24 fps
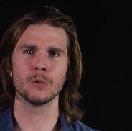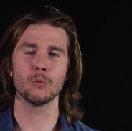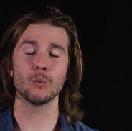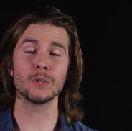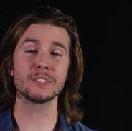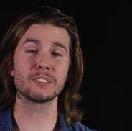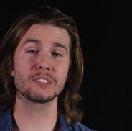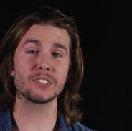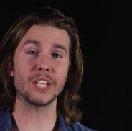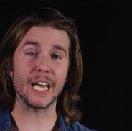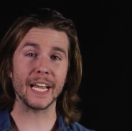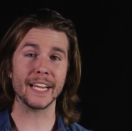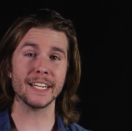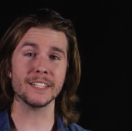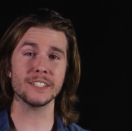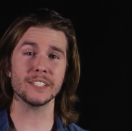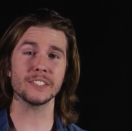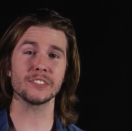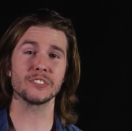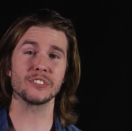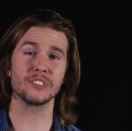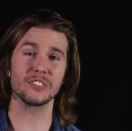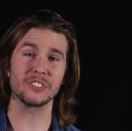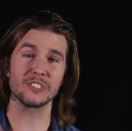When
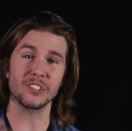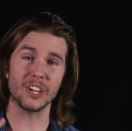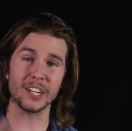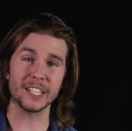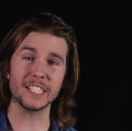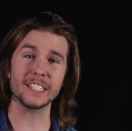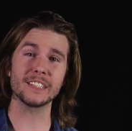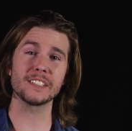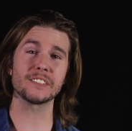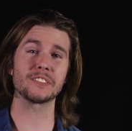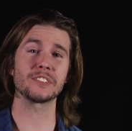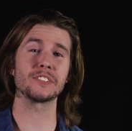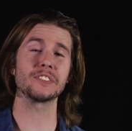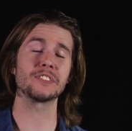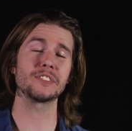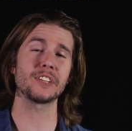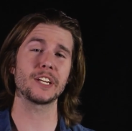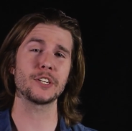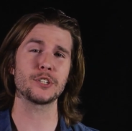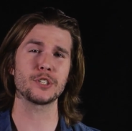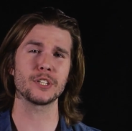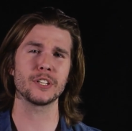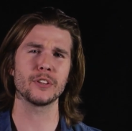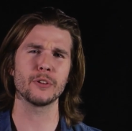scientists studied this
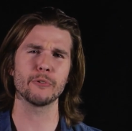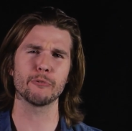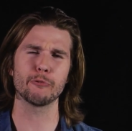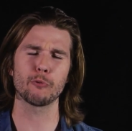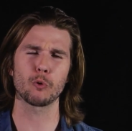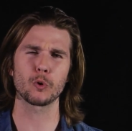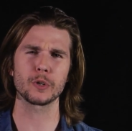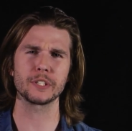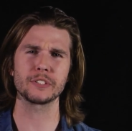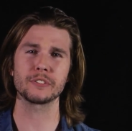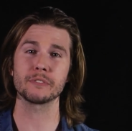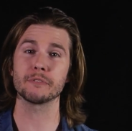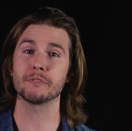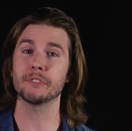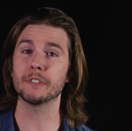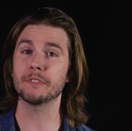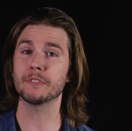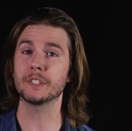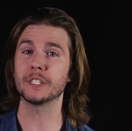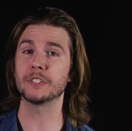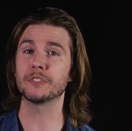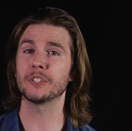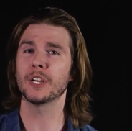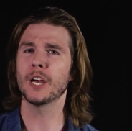sensation in the 40s and
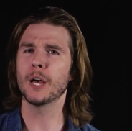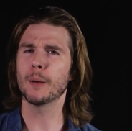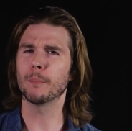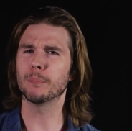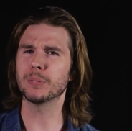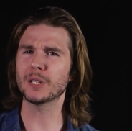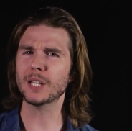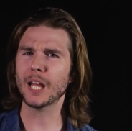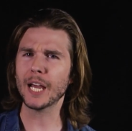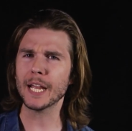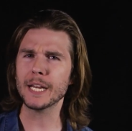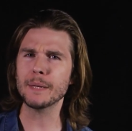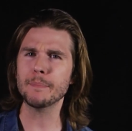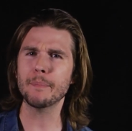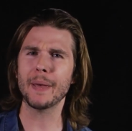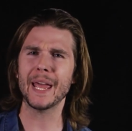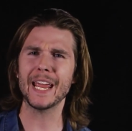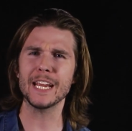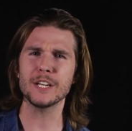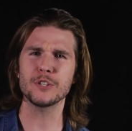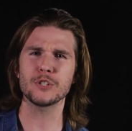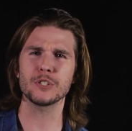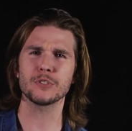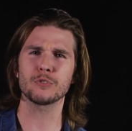50s, blind
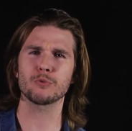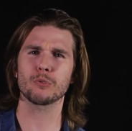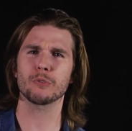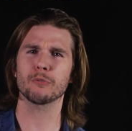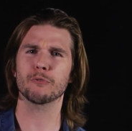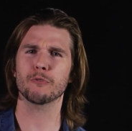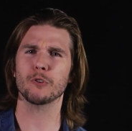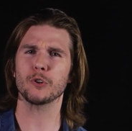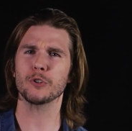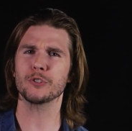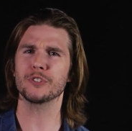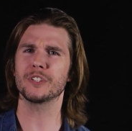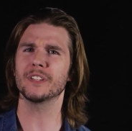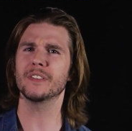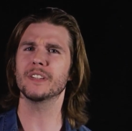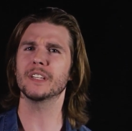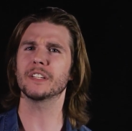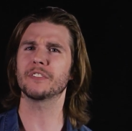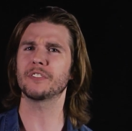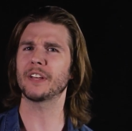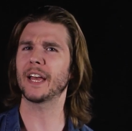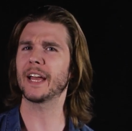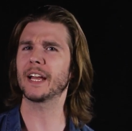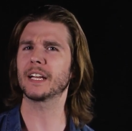patients referred to
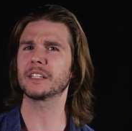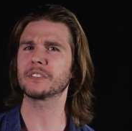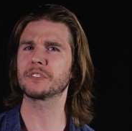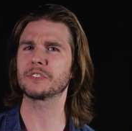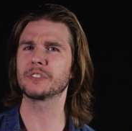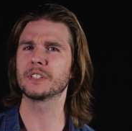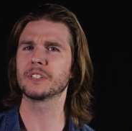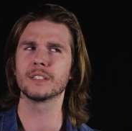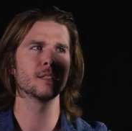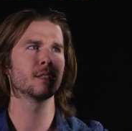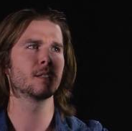this as